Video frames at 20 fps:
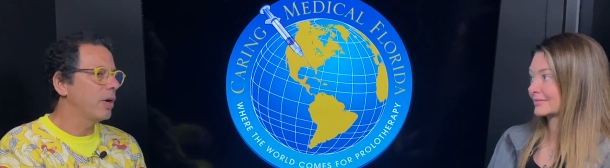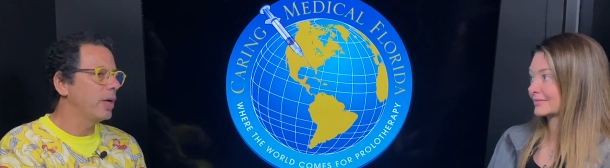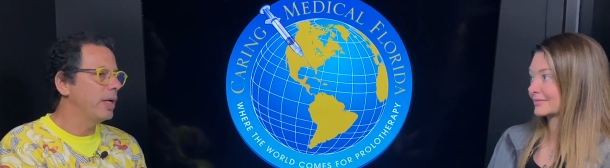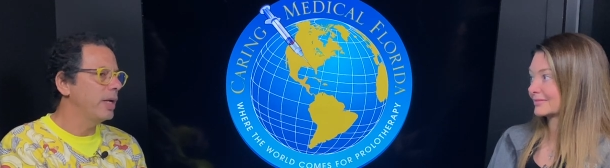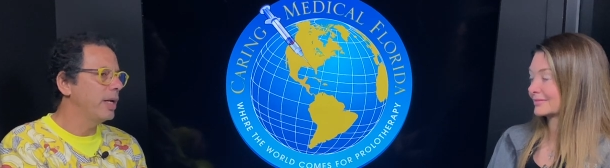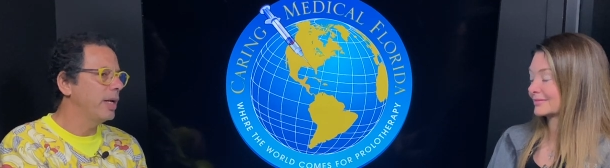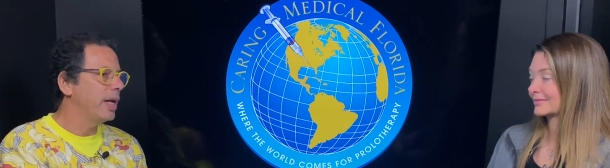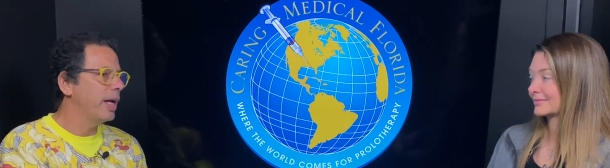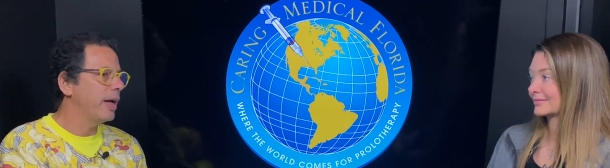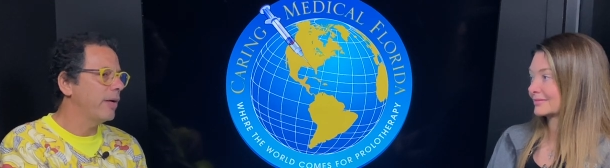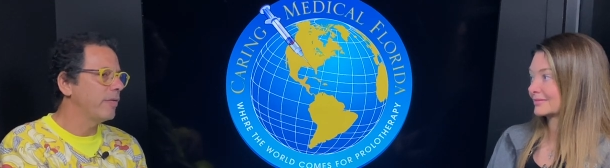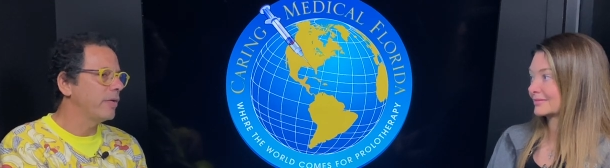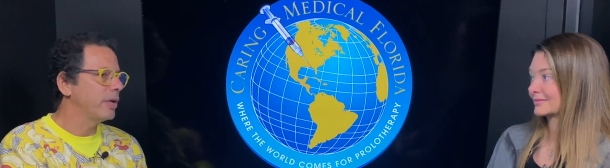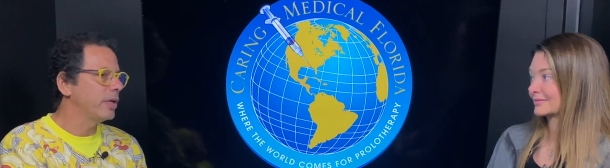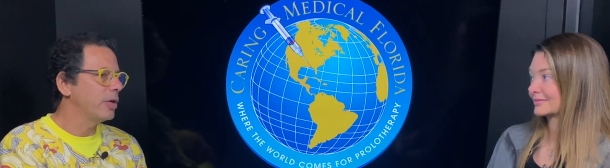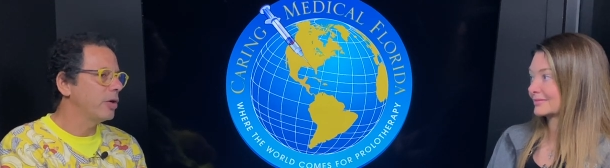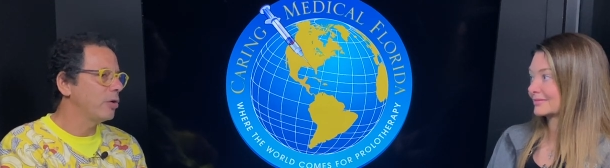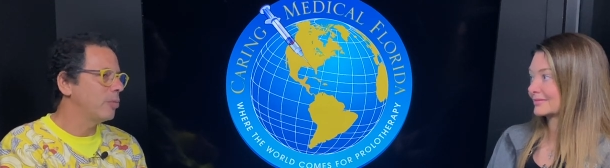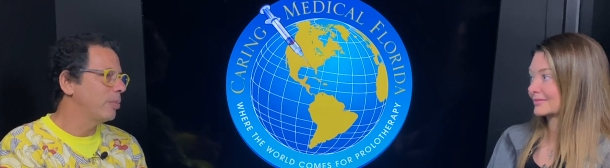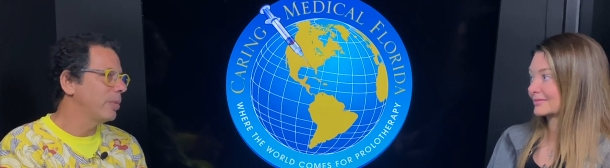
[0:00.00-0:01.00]
Speaker 1: or I did have a
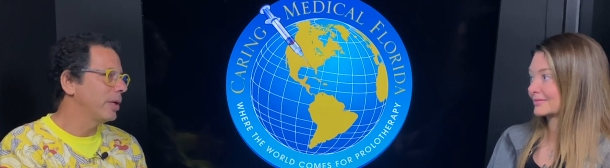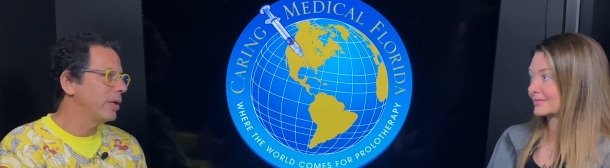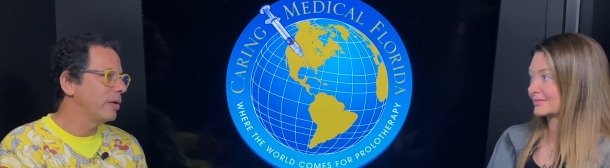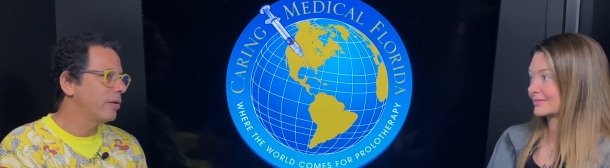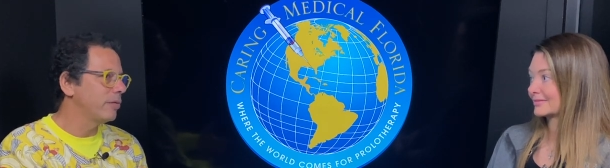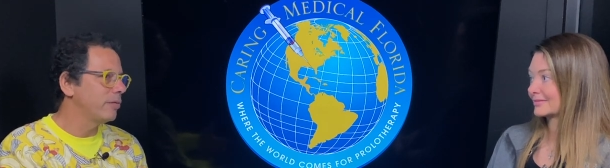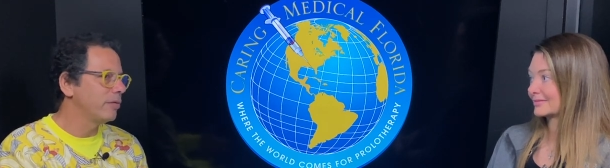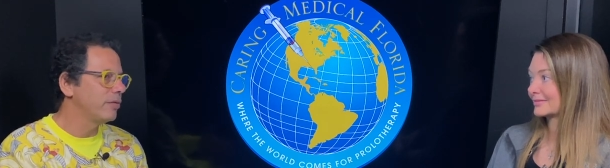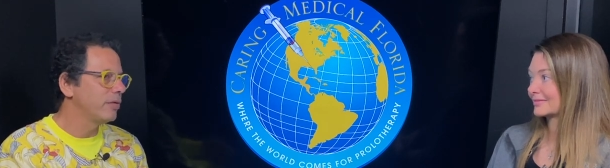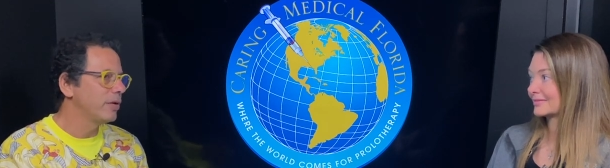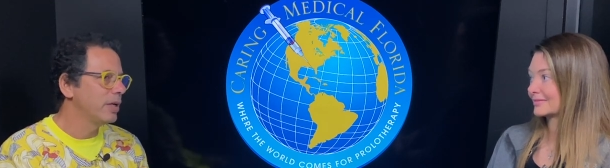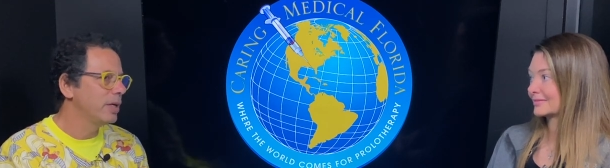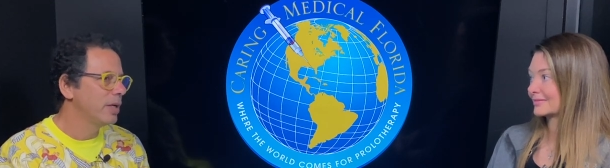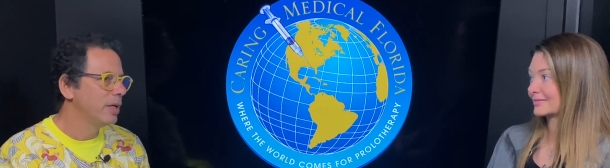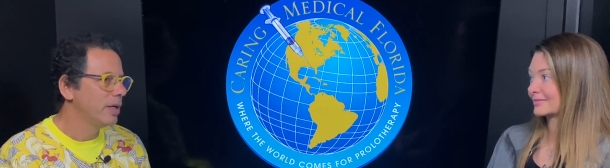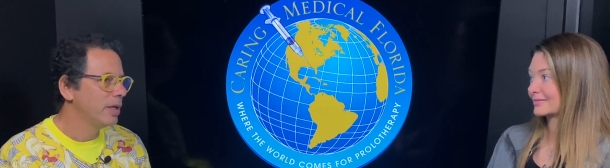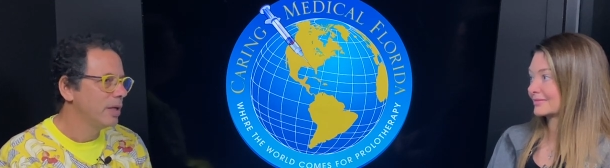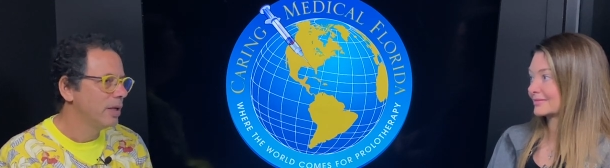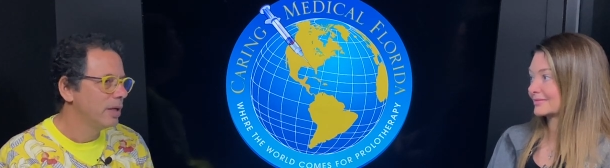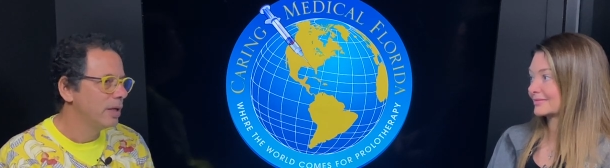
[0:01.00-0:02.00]
little bit of
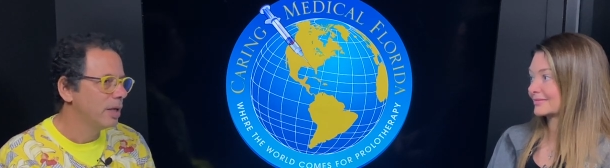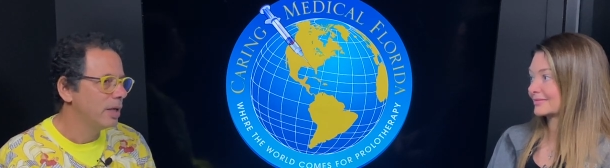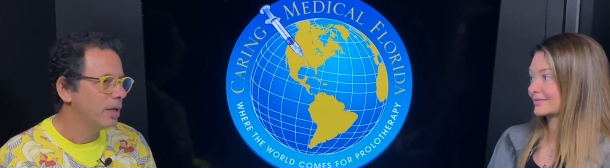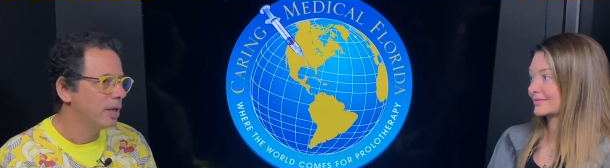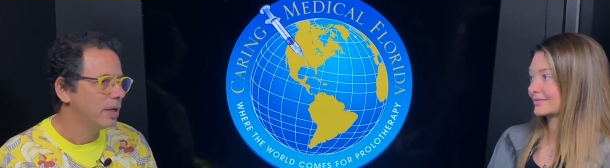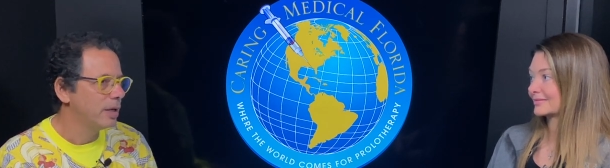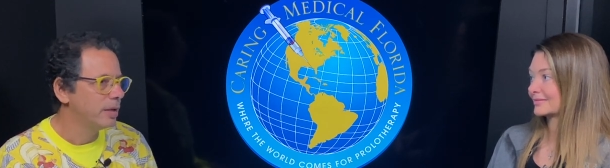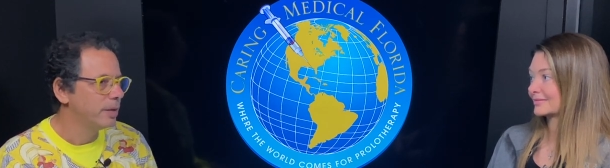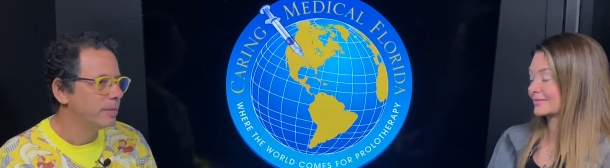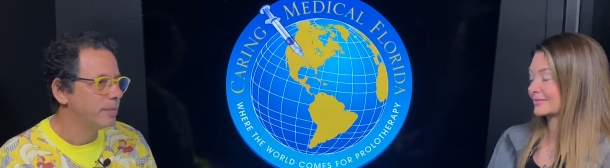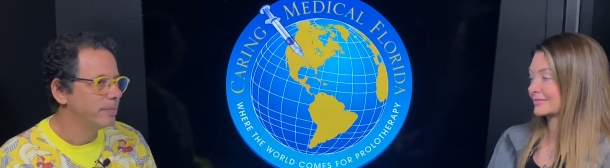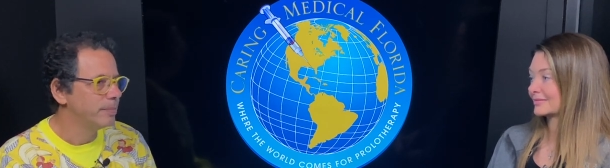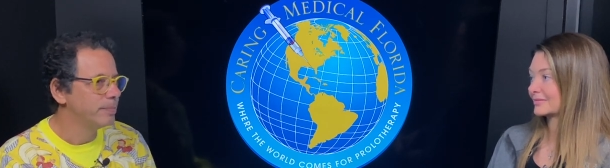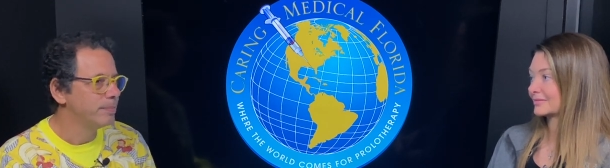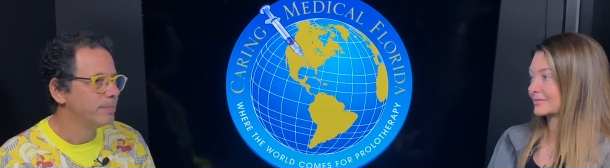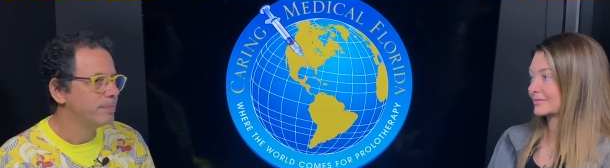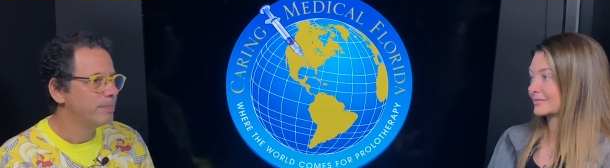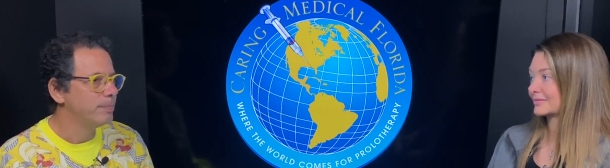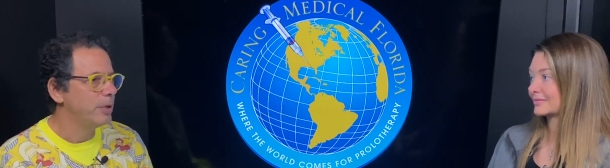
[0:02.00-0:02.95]
um,